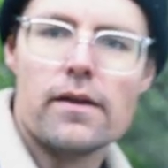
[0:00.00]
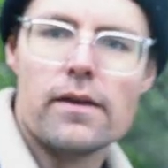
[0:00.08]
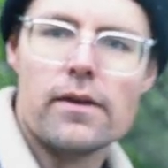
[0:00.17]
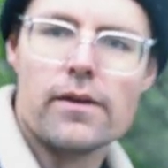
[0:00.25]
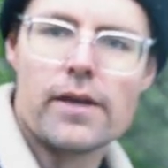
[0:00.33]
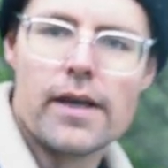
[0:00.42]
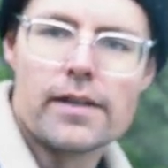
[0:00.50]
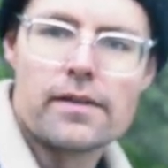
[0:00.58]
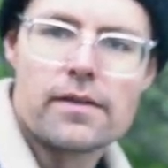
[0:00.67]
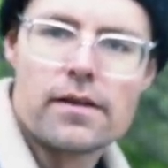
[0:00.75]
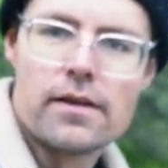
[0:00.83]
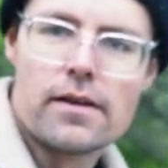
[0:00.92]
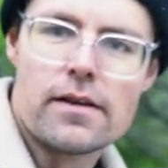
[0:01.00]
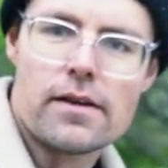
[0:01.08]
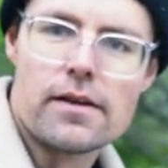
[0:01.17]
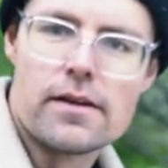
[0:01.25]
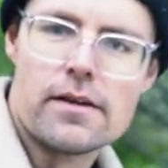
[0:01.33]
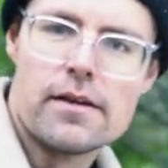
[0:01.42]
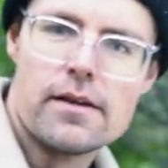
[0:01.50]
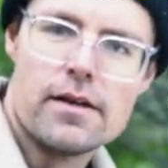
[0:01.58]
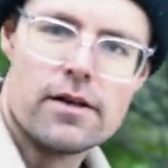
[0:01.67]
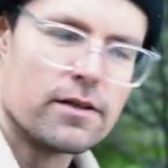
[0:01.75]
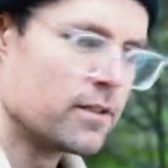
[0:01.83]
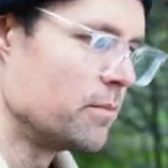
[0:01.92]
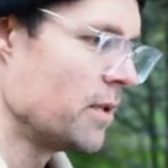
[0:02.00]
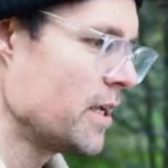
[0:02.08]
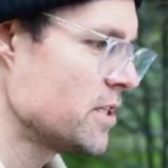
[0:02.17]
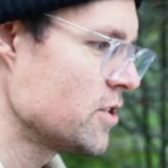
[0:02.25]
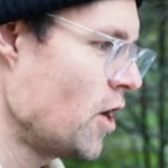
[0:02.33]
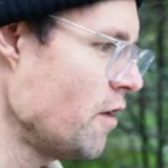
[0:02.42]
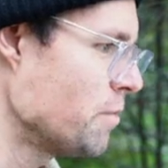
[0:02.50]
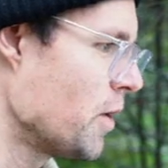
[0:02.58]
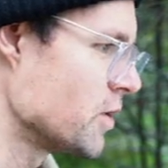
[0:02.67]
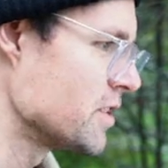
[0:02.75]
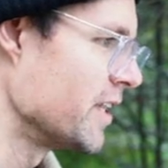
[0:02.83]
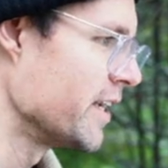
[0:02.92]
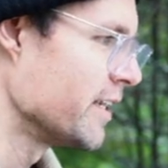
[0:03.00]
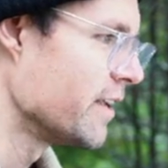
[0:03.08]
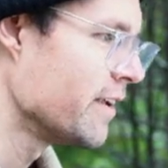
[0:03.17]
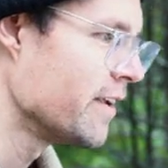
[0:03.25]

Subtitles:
you get some nice softbox light.